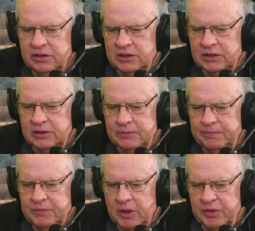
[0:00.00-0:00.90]

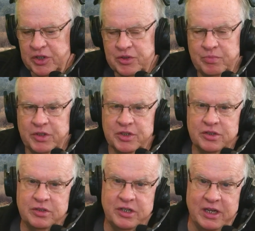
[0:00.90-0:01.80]
or
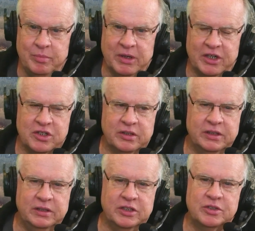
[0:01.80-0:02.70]
this tape
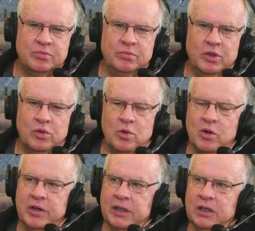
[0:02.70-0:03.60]
actually, this
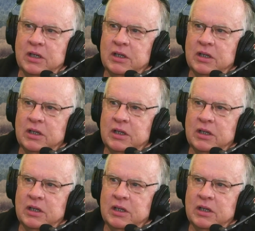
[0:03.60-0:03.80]
recording,